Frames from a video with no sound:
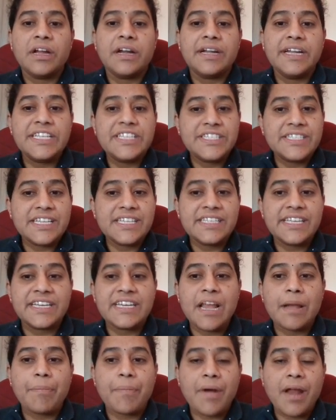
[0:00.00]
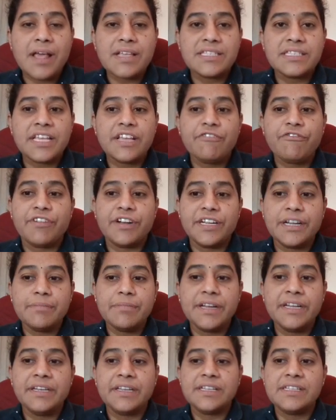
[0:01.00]
Digital Signal Processing
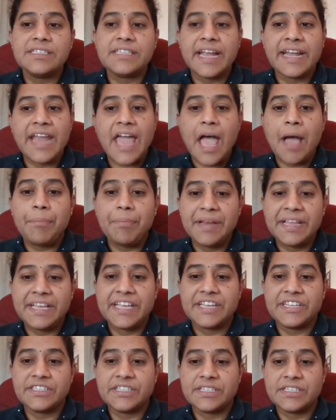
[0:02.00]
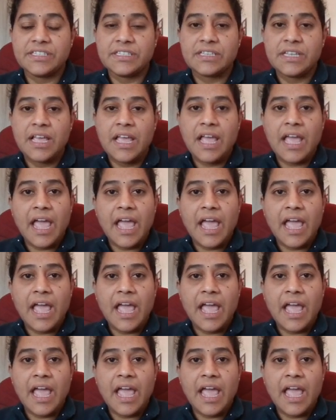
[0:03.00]
Fundamentals and Applications.